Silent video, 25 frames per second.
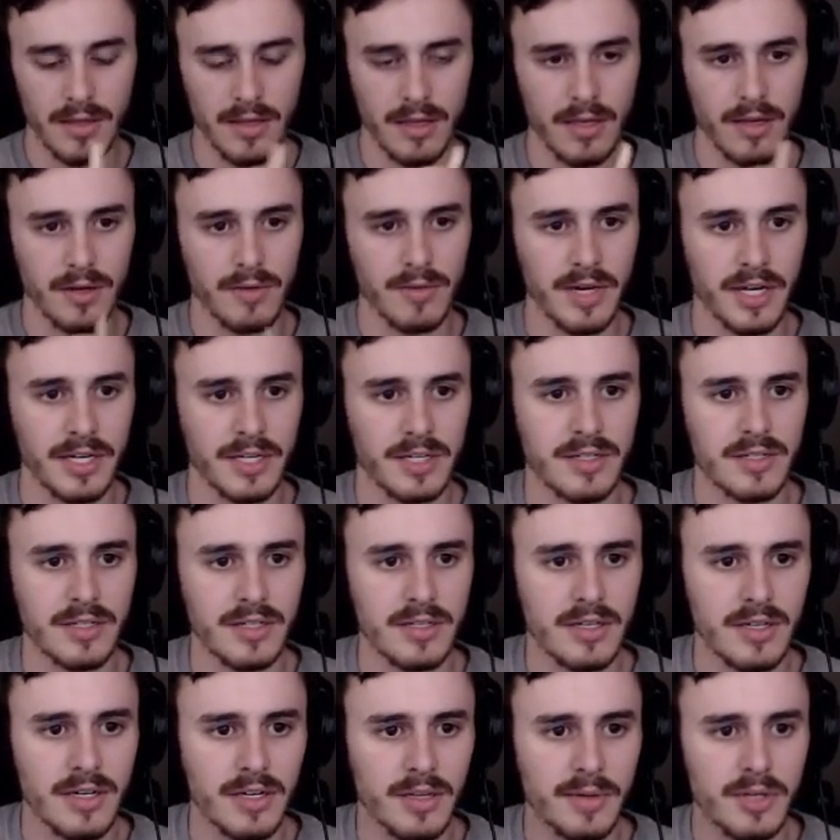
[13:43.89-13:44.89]
Here, watch.
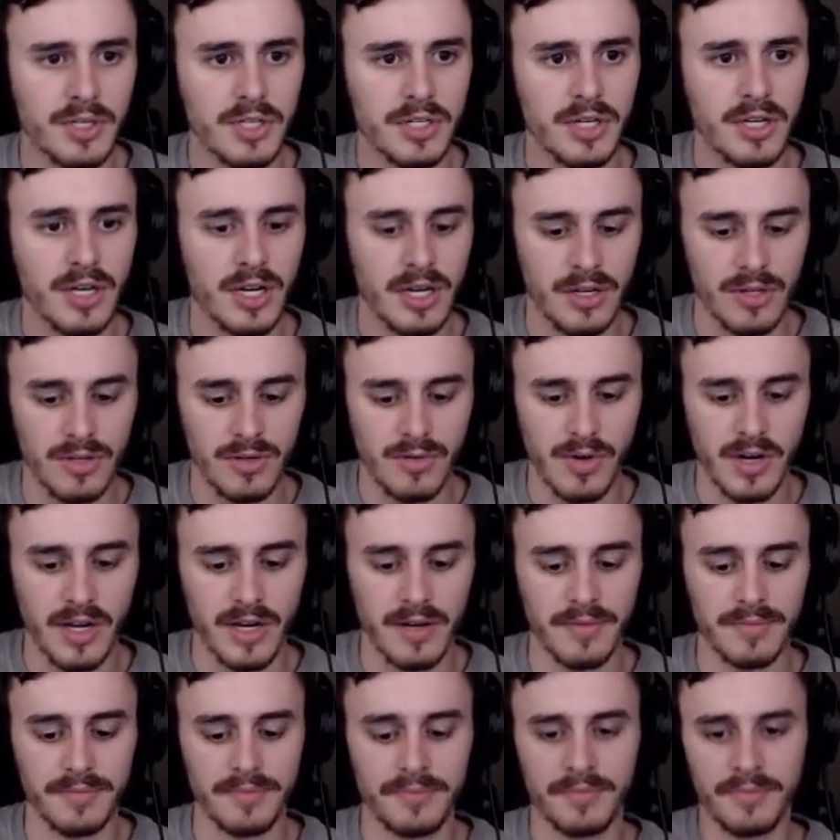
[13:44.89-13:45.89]
Here, let me show you how to do
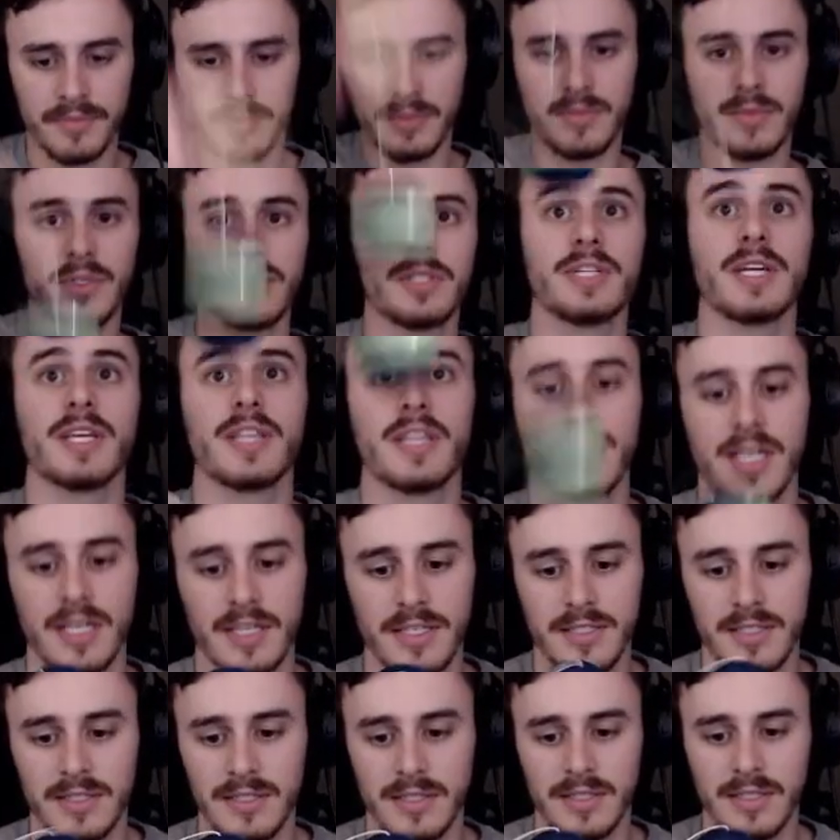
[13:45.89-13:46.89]
one. Looks like
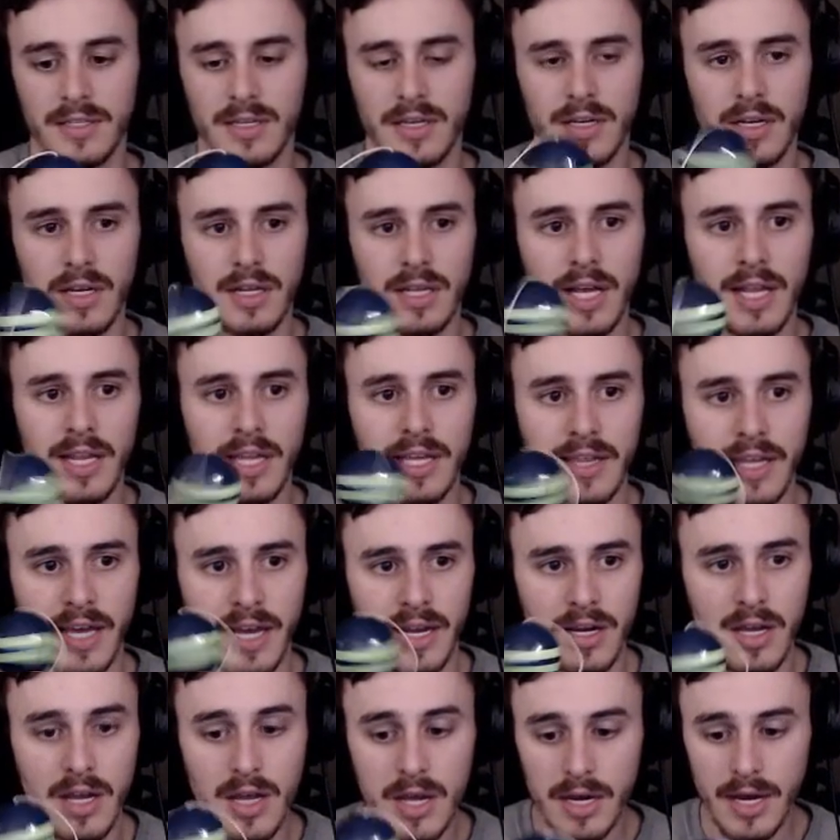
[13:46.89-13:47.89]
this. A lot like
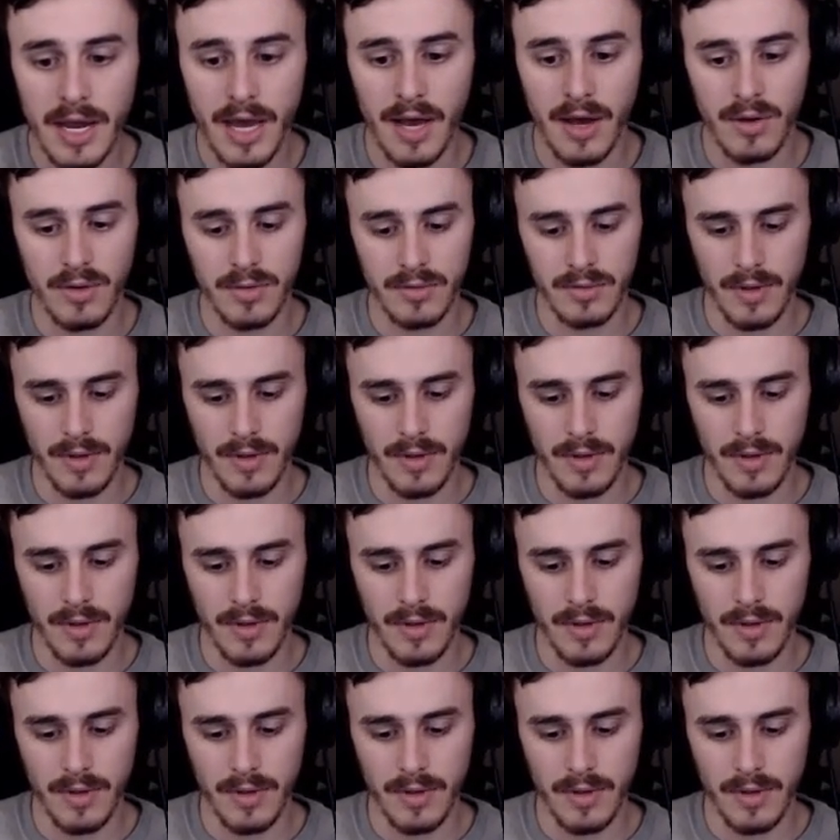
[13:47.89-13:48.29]
that. Now.